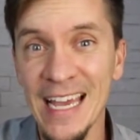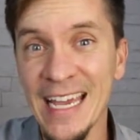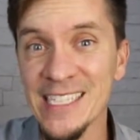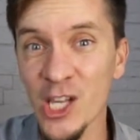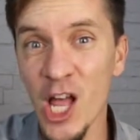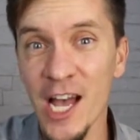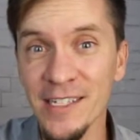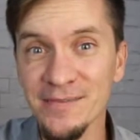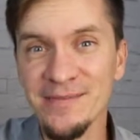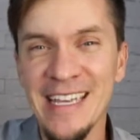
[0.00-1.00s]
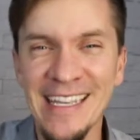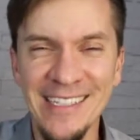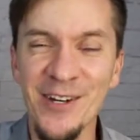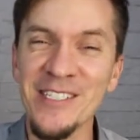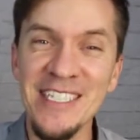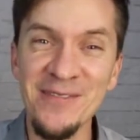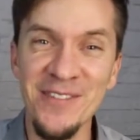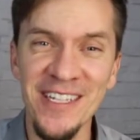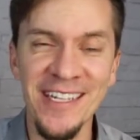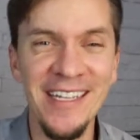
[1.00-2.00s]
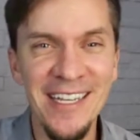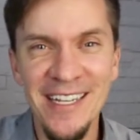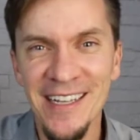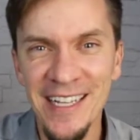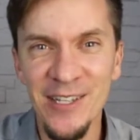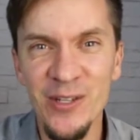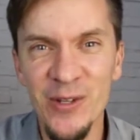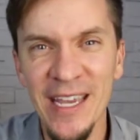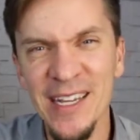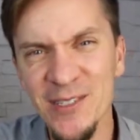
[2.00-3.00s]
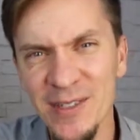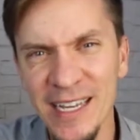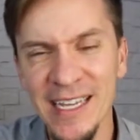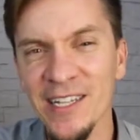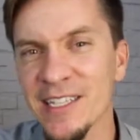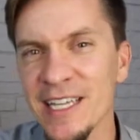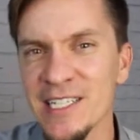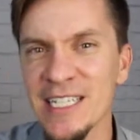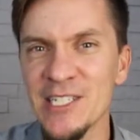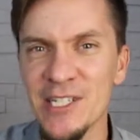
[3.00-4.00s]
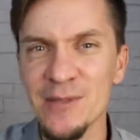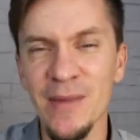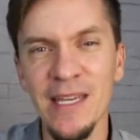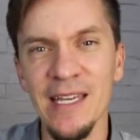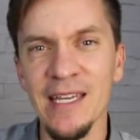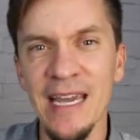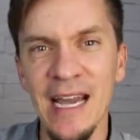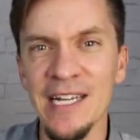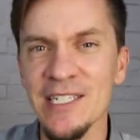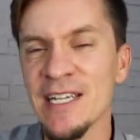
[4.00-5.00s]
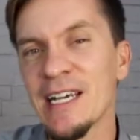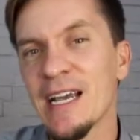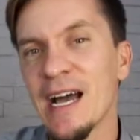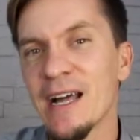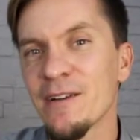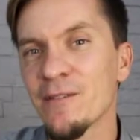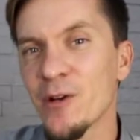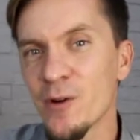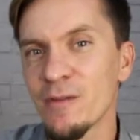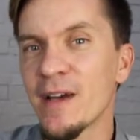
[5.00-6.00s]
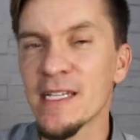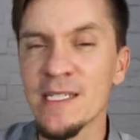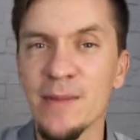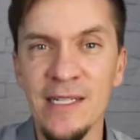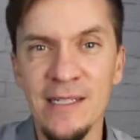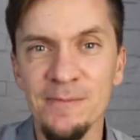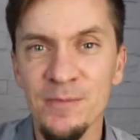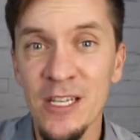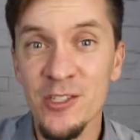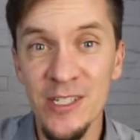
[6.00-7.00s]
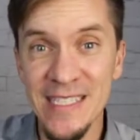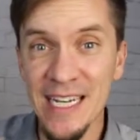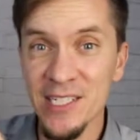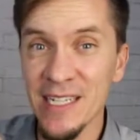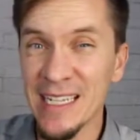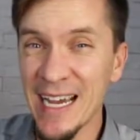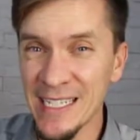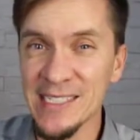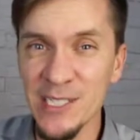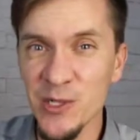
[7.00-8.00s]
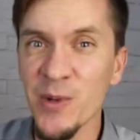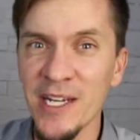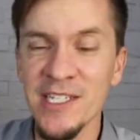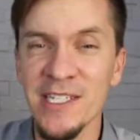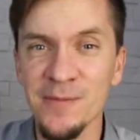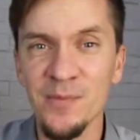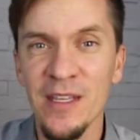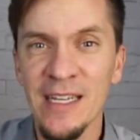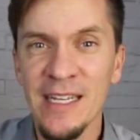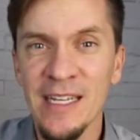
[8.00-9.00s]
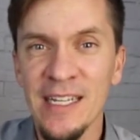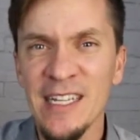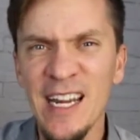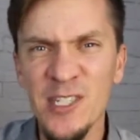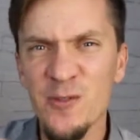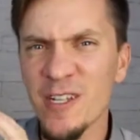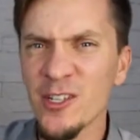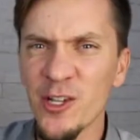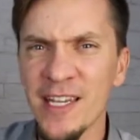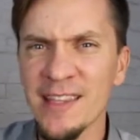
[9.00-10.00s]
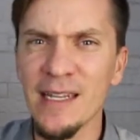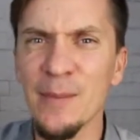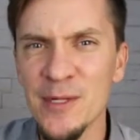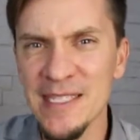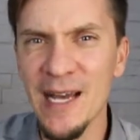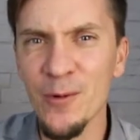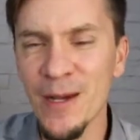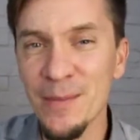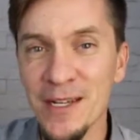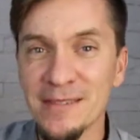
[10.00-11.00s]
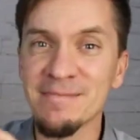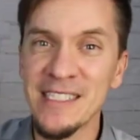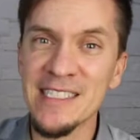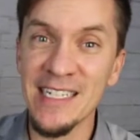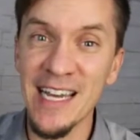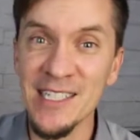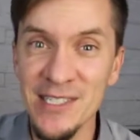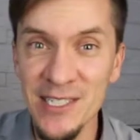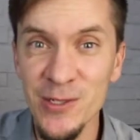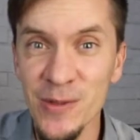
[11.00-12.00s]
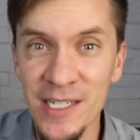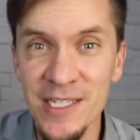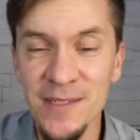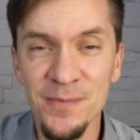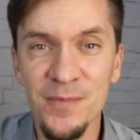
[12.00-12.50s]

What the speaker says: It's a lot. No, it's infinite. Like, you can't do that calculation. It's just making cash out of no investment. So it's actually a nice situation. Not as fun to look at the numbers that way, but it's a nice situation.